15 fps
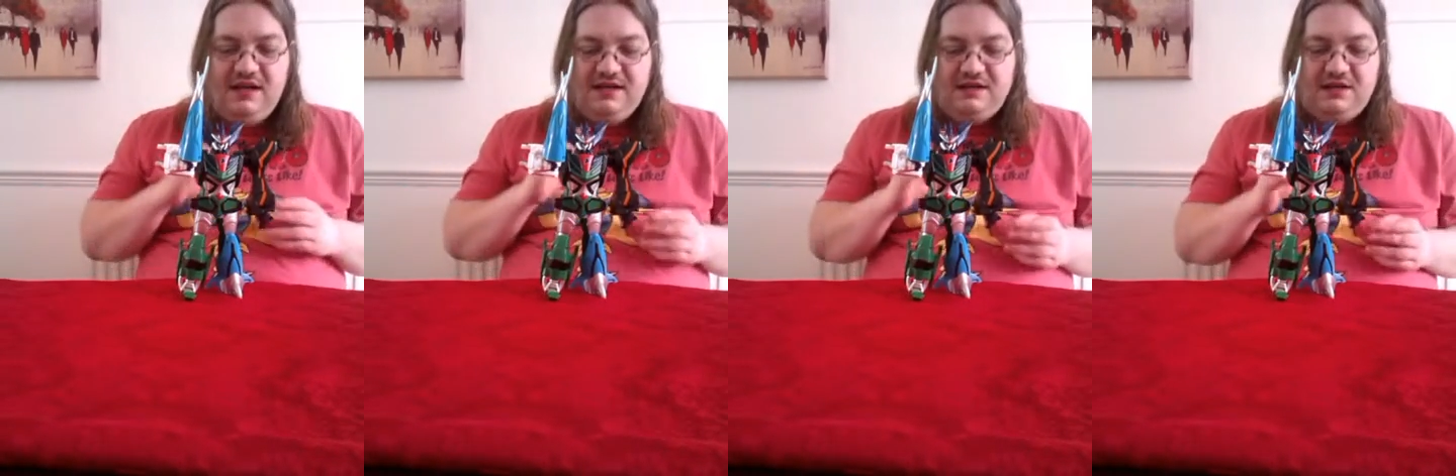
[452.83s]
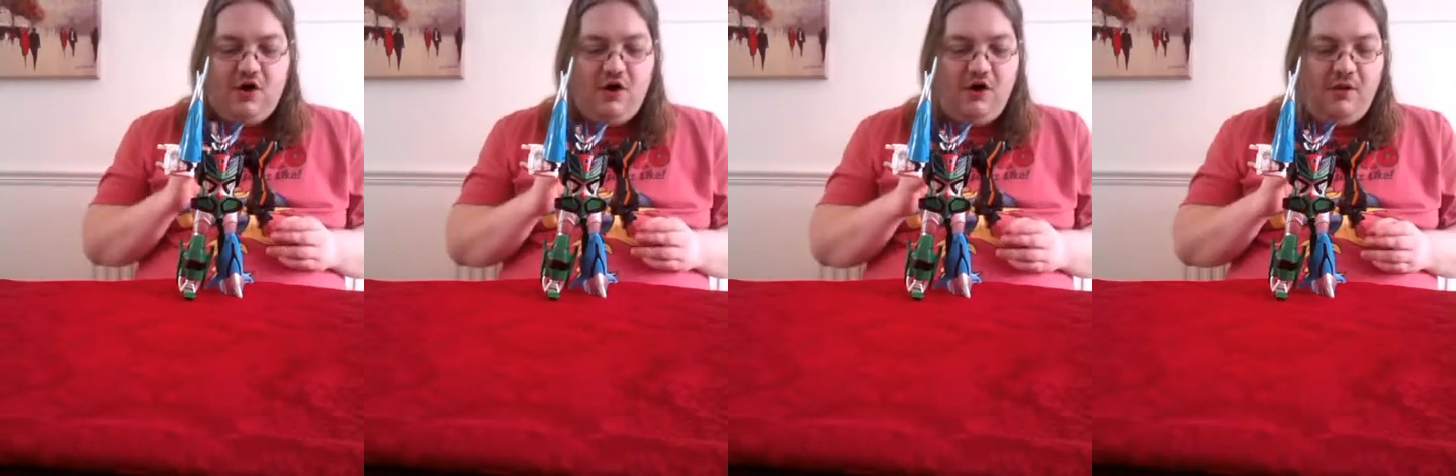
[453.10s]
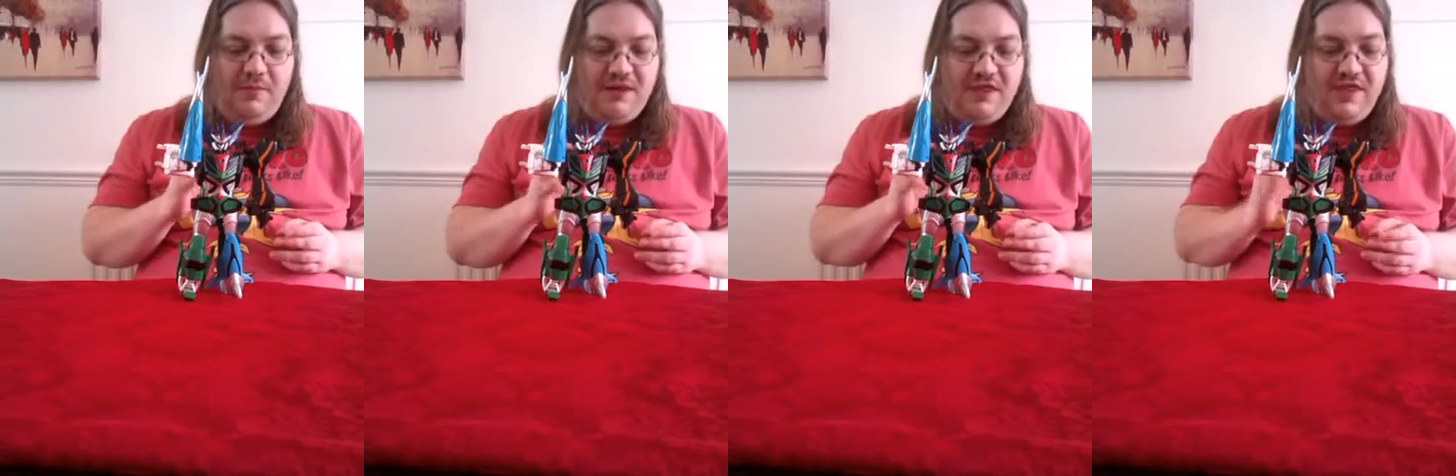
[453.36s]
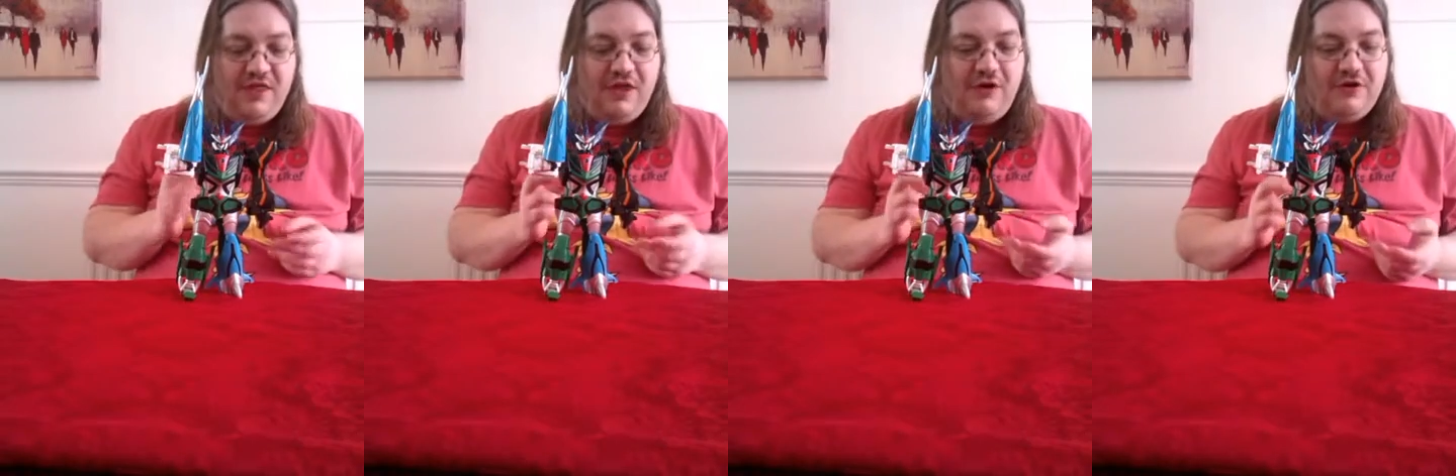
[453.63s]
It's all been
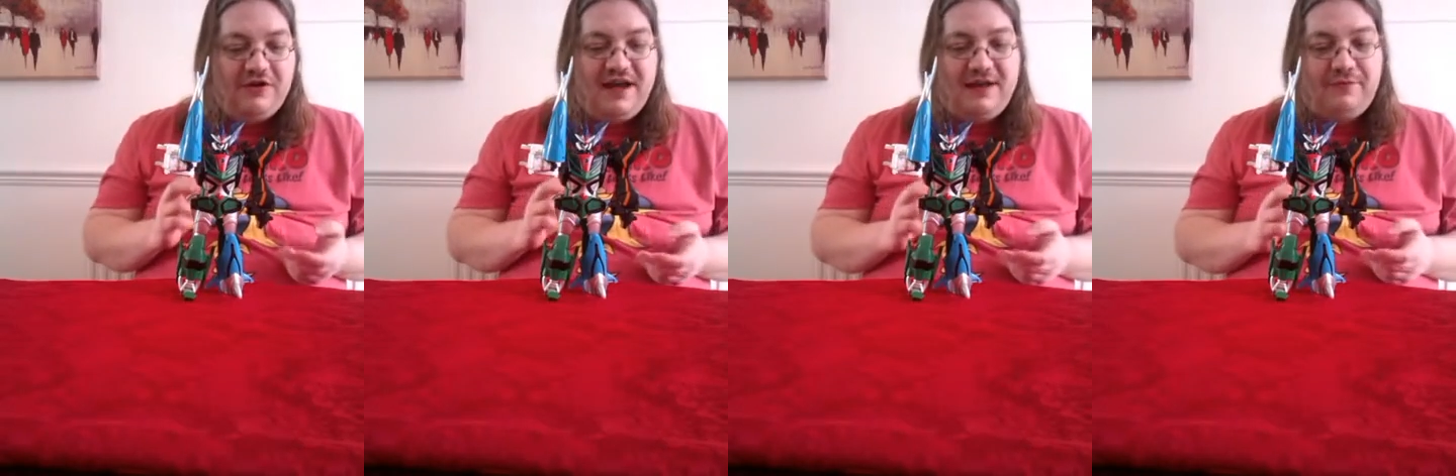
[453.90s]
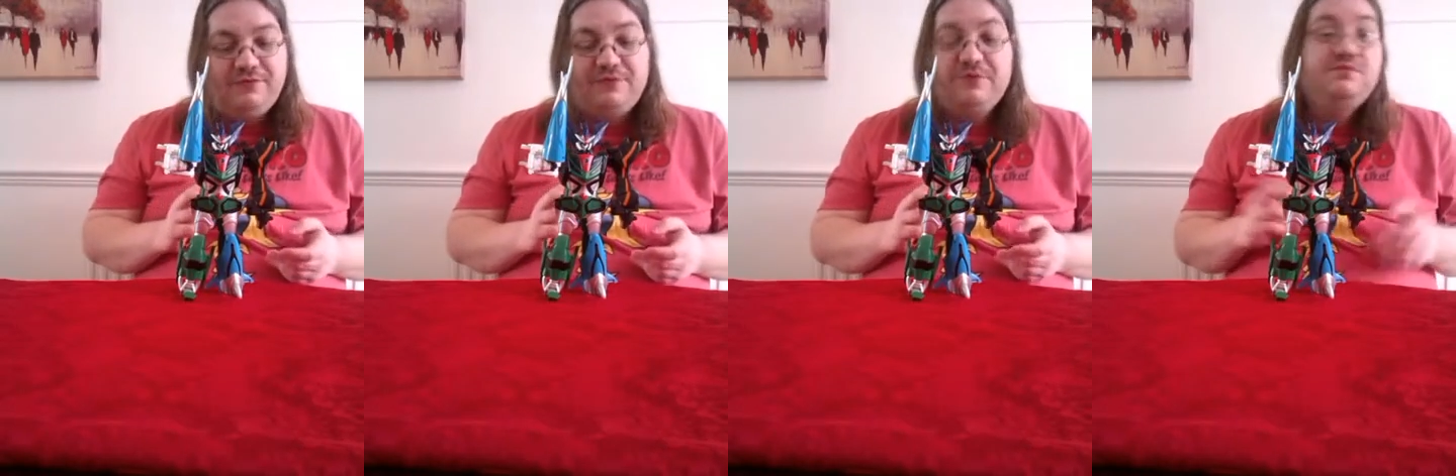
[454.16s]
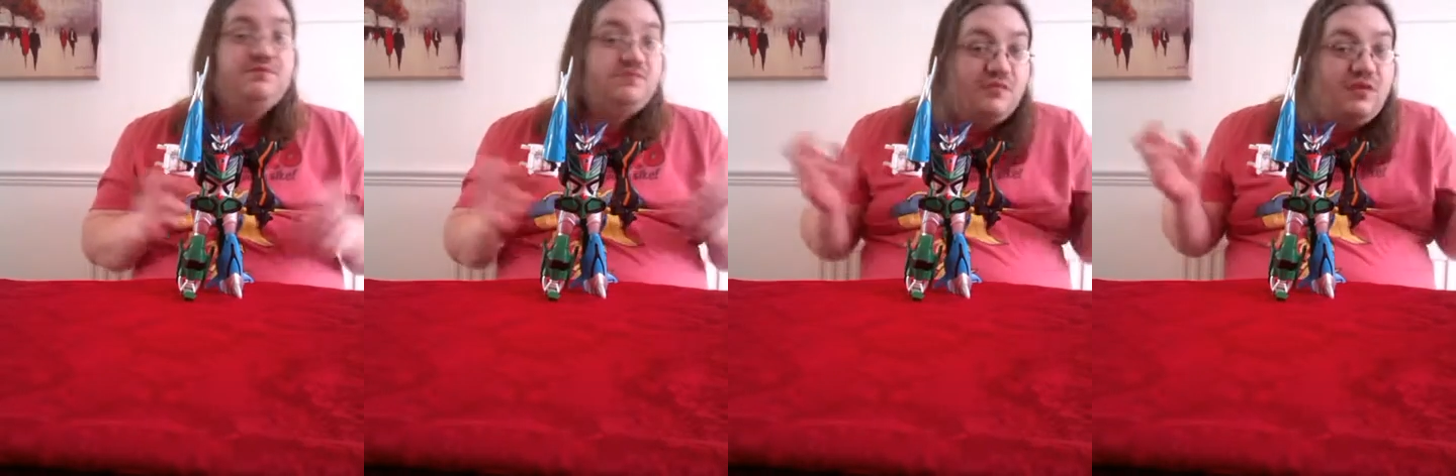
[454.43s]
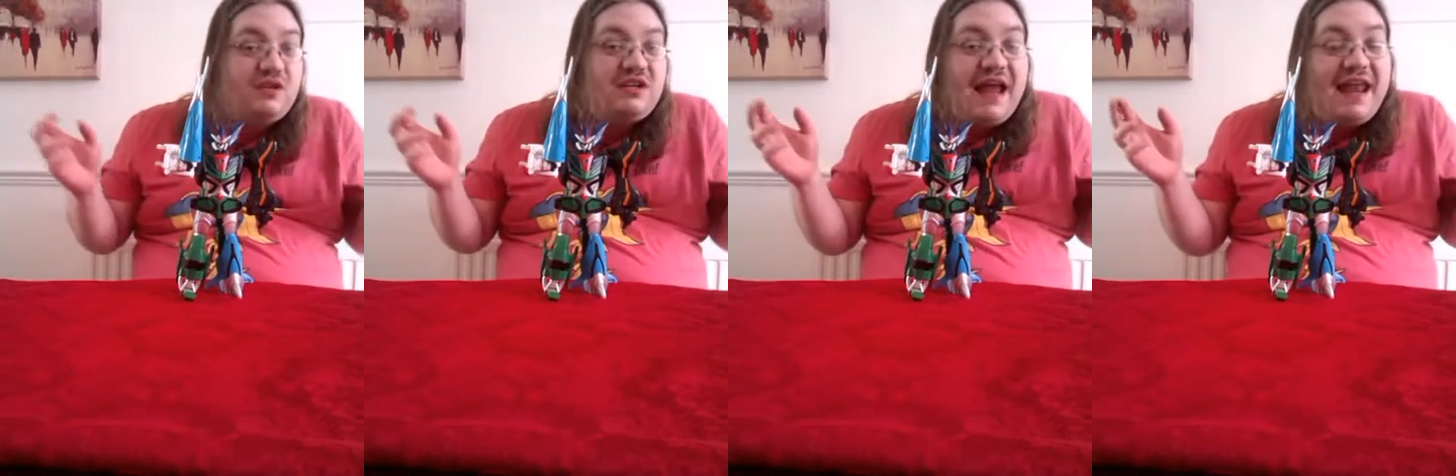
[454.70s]
thought out,
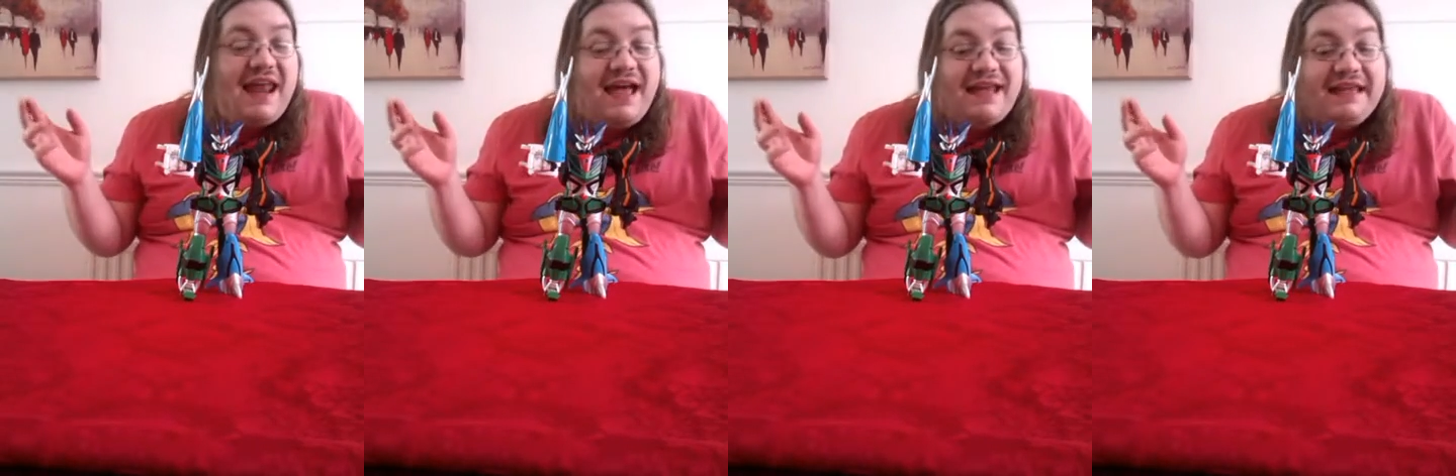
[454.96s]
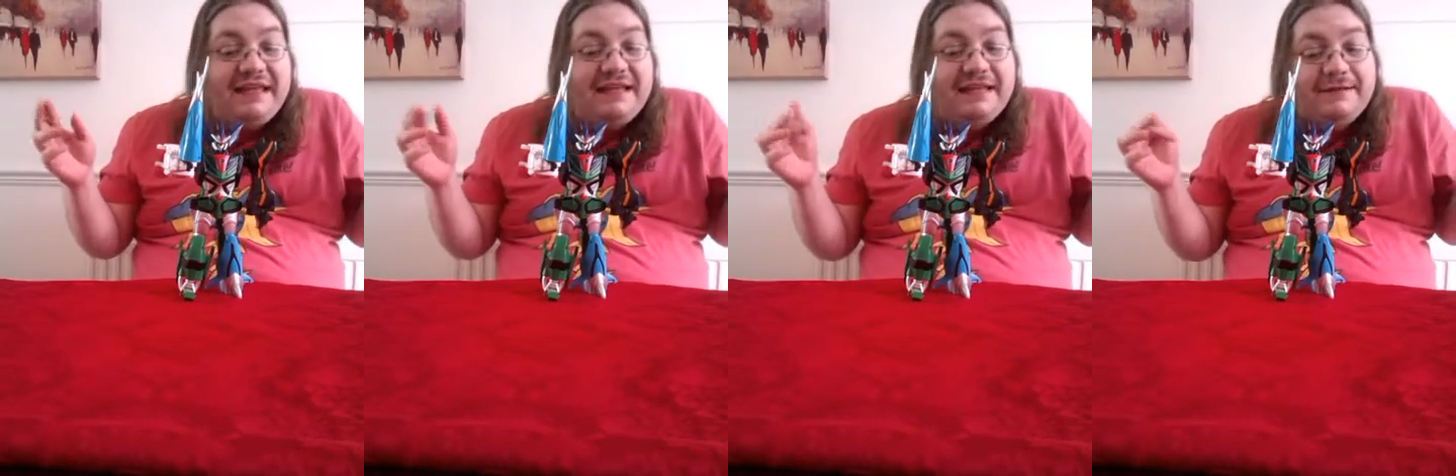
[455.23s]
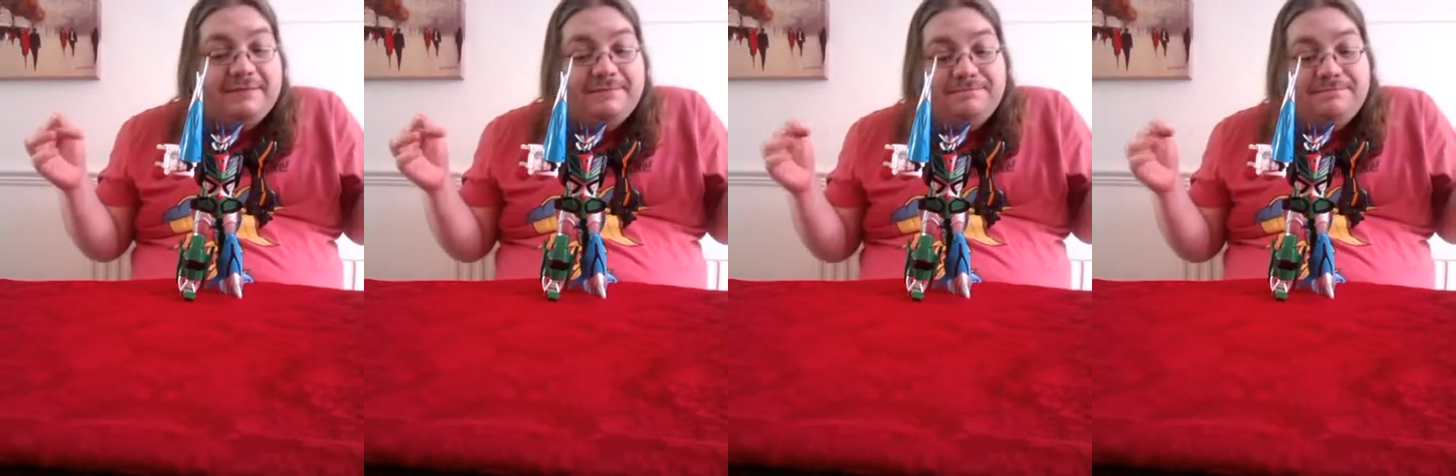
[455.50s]
which I like.